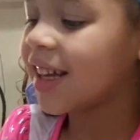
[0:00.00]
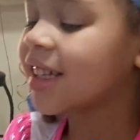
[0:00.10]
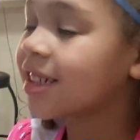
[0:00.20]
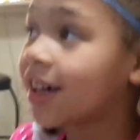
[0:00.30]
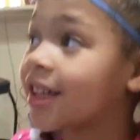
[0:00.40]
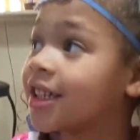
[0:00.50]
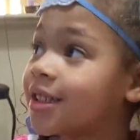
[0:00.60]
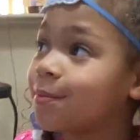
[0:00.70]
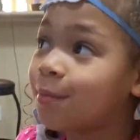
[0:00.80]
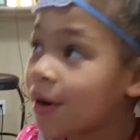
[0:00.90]
It's on
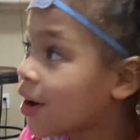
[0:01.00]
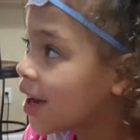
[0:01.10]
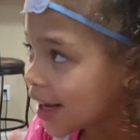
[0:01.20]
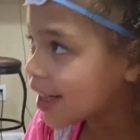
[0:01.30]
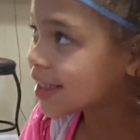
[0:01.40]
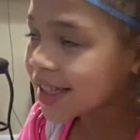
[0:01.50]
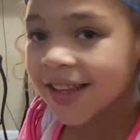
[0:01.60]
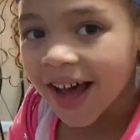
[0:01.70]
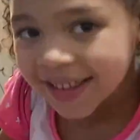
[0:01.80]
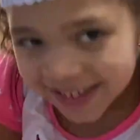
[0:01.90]
its butt. Isn't
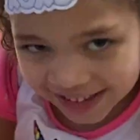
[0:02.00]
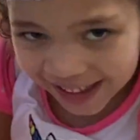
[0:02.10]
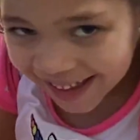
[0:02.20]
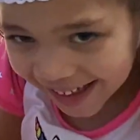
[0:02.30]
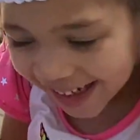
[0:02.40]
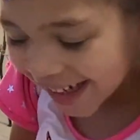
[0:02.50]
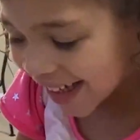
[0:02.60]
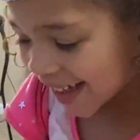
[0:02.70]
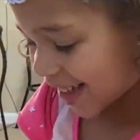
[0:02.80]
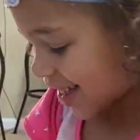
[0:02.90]
that silly?
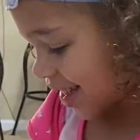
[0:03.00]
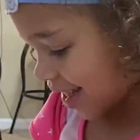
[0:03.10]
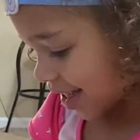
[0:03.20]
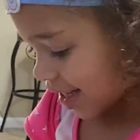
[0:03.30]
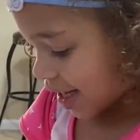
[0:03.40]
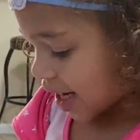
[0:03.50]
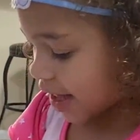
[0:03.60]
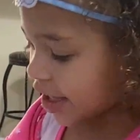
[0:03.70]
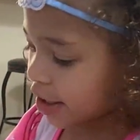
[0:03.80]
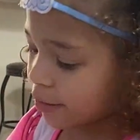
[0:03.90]

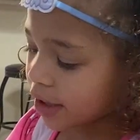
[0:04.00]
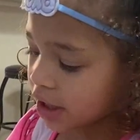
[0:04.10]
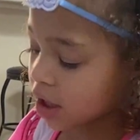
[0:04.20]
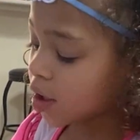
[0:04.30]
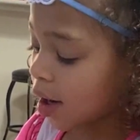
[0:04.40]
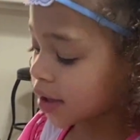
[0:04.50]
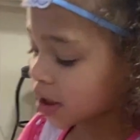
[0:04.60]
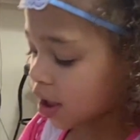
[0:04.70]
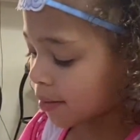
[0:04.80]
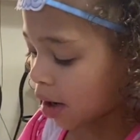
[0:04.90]
And these wings can
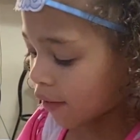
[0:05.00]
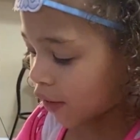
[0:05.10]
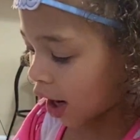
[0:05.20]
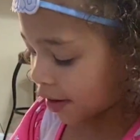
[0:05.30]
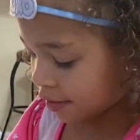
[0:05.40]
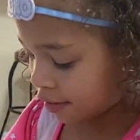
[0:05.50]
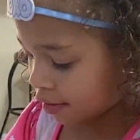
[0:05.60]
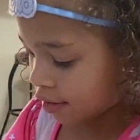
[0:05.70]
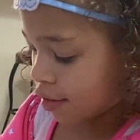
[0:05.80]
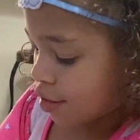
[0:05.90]
actually come off, guys.
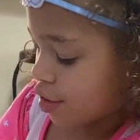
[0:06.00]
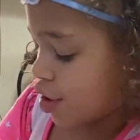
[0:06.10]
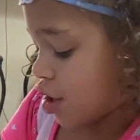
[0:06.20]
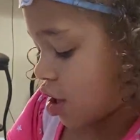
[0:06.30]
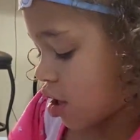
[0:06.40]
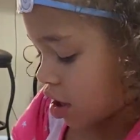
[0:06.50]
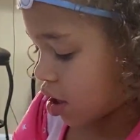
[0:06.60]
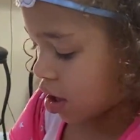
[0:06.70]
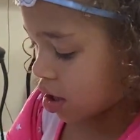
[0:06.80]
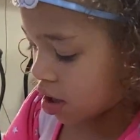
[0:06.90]
Yeah,
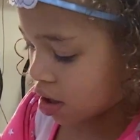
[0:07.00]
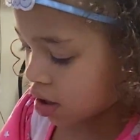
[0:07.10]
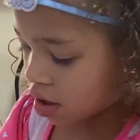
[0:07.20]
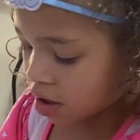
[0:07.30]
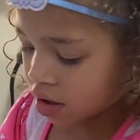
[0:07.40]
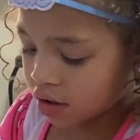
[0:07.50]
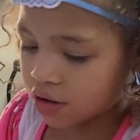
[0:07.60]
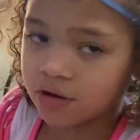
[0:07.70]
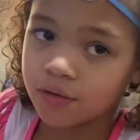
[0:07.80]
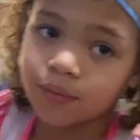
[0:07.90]
they're
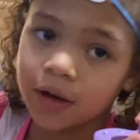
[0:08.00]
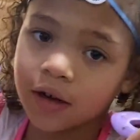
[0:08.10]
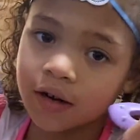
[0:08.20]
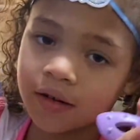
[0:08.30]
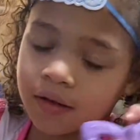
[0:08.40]
super good.